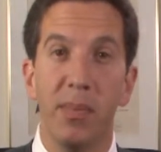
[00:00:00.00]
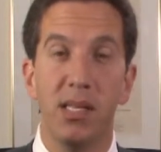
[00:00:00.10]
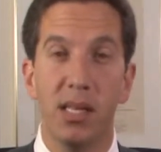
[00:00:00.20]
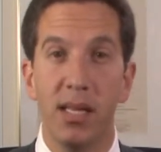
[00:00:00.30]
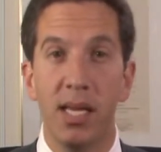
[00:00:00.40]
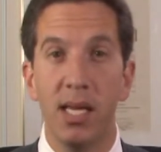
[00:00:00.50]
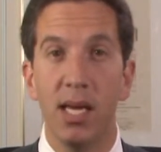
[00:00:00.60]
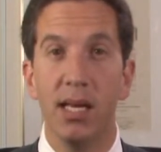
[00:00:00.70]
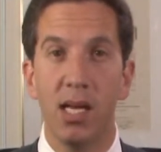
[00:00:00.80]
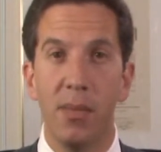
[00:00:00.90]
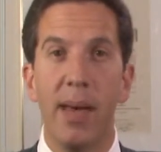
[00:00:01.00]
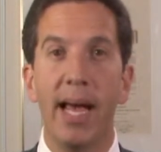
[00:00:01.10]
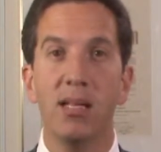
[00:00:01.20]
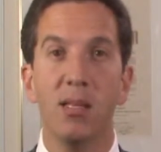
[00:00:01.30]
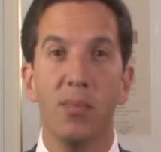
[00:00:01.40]

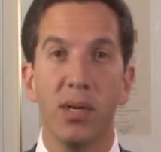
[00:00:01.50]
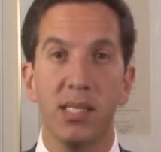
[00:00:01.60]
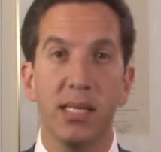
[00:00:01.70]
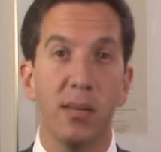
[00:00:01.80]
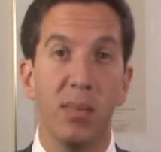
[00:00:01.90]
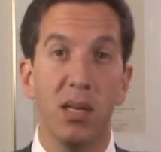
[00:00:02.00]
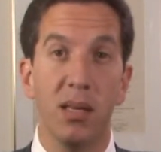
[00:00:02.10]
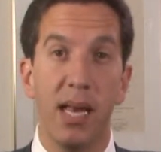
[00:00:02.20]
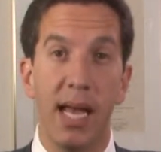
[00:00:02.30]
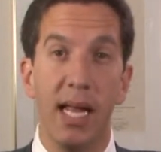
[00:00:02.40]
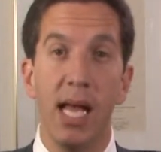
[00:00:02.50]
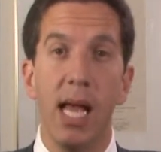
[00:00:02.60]
back into the precinct in the middle of the night,